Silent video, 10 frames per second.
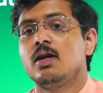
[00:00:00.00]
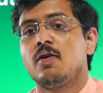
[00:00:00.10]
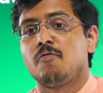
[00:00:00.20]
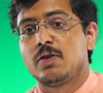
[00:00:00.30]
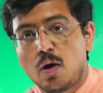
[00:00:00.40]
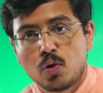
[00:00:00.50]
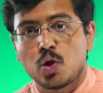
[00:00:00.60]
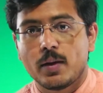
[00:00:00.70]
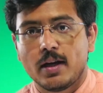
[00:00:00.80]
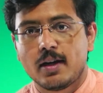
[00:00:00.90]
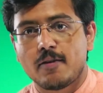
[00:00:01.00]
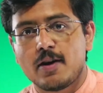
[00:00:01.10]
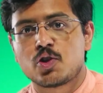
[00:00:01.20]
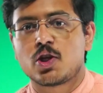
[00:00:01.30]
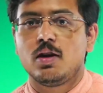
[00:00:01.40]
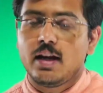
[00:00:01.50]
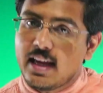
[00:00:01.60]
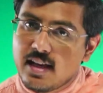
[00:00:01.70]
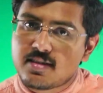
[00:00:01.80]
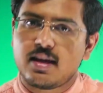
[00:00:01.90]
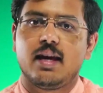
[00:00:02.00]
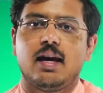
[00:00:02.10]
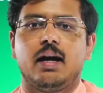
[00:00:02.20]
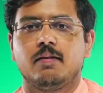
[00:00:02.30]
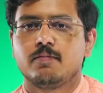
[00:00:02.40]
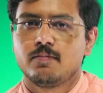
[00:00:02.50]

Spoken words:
without human intervention is AI.